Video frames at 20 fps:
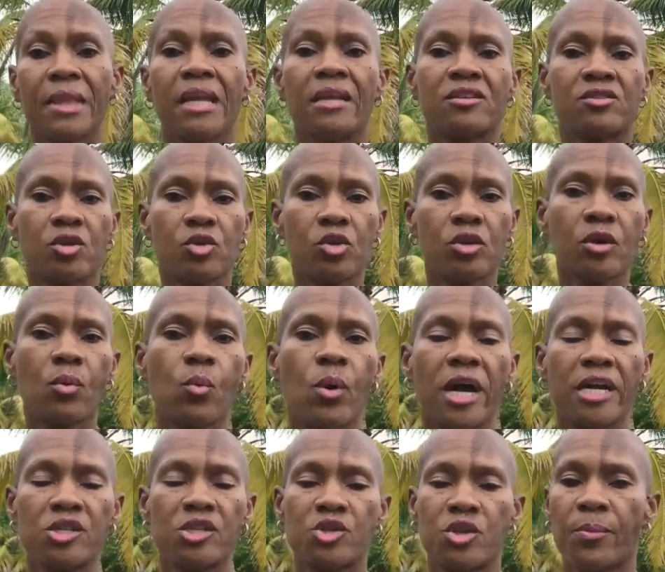So you can
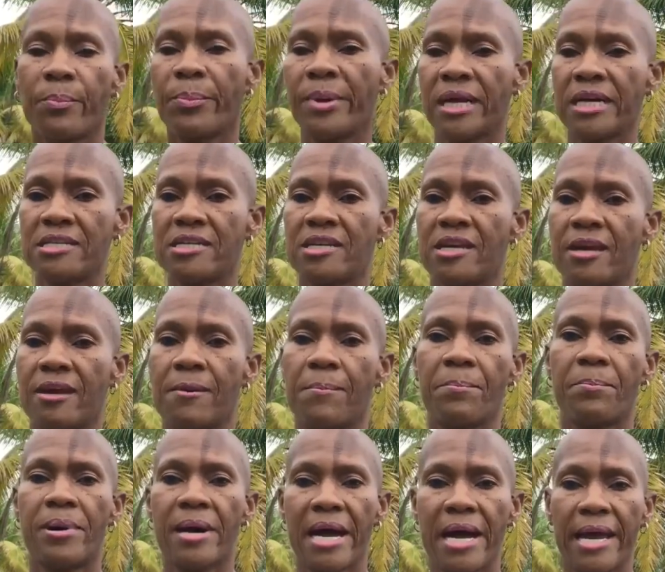watch your
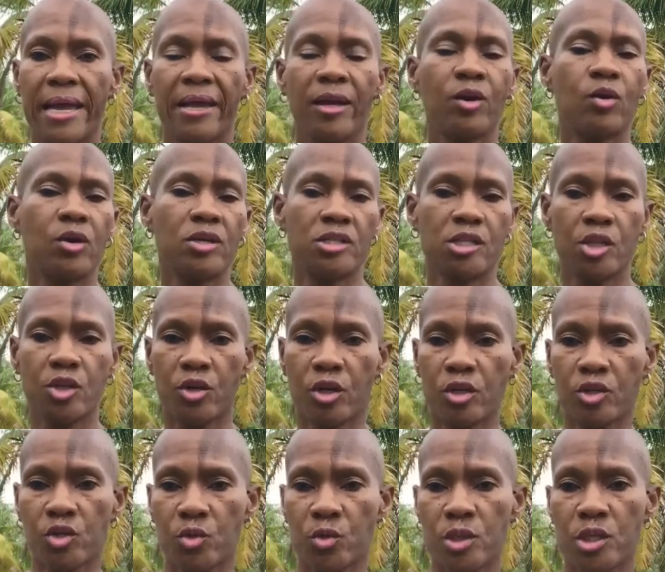budget by going to the
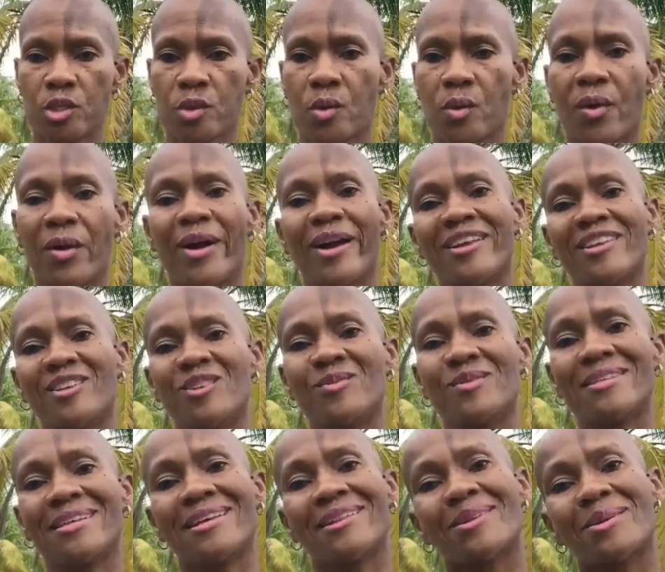grocery store, and you've
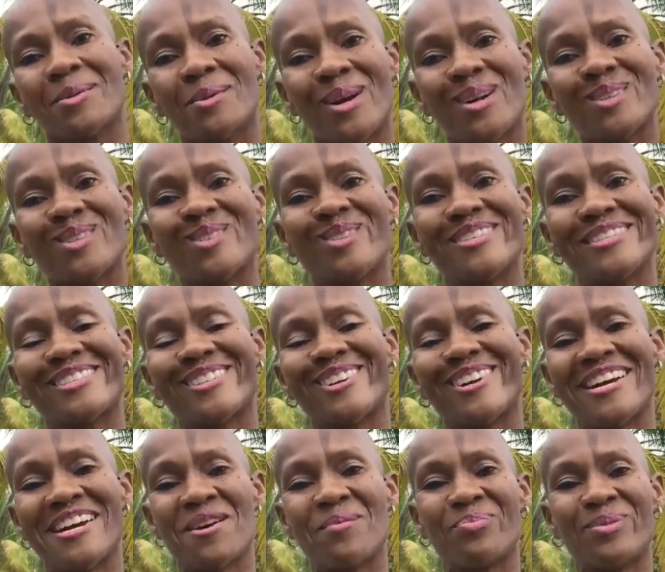seen the grocery store
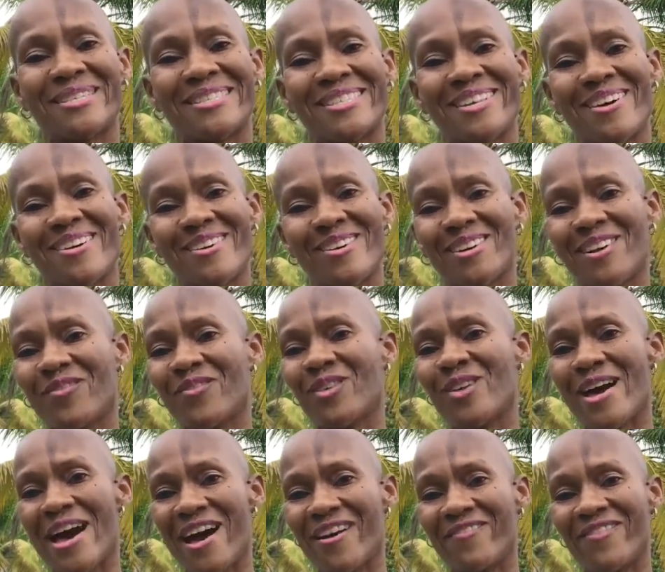episode. If you
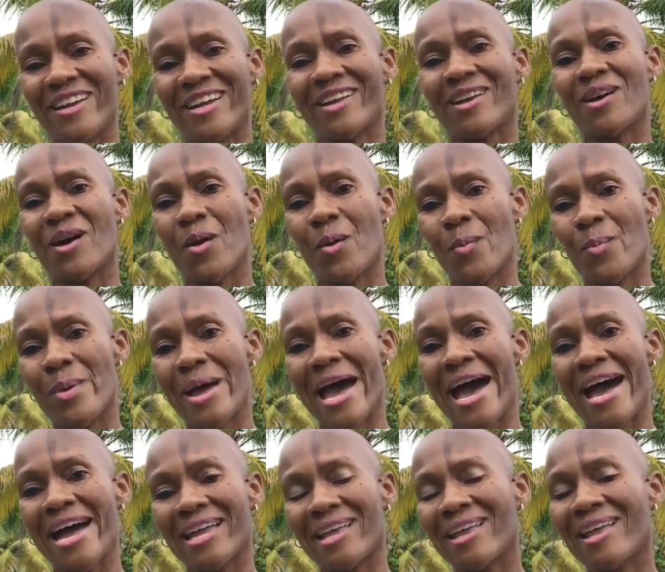haven't, go
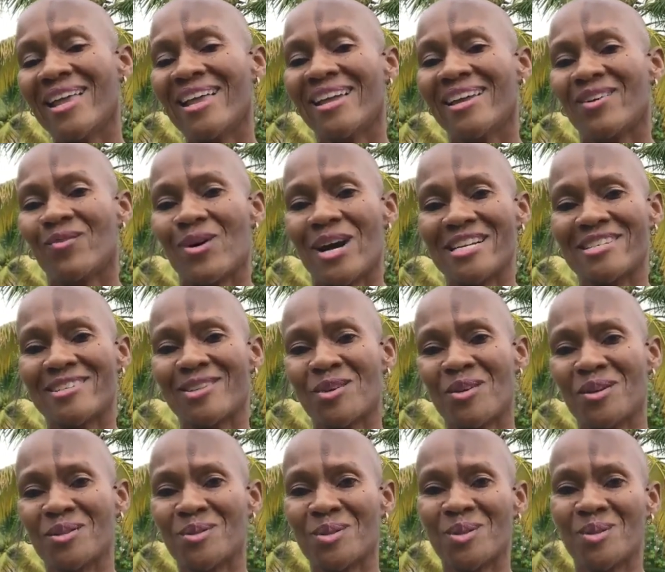back, watch the
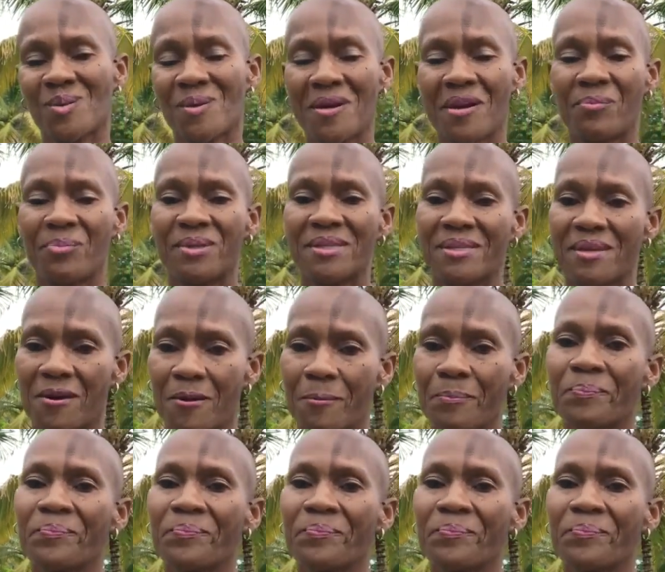grocery store episode.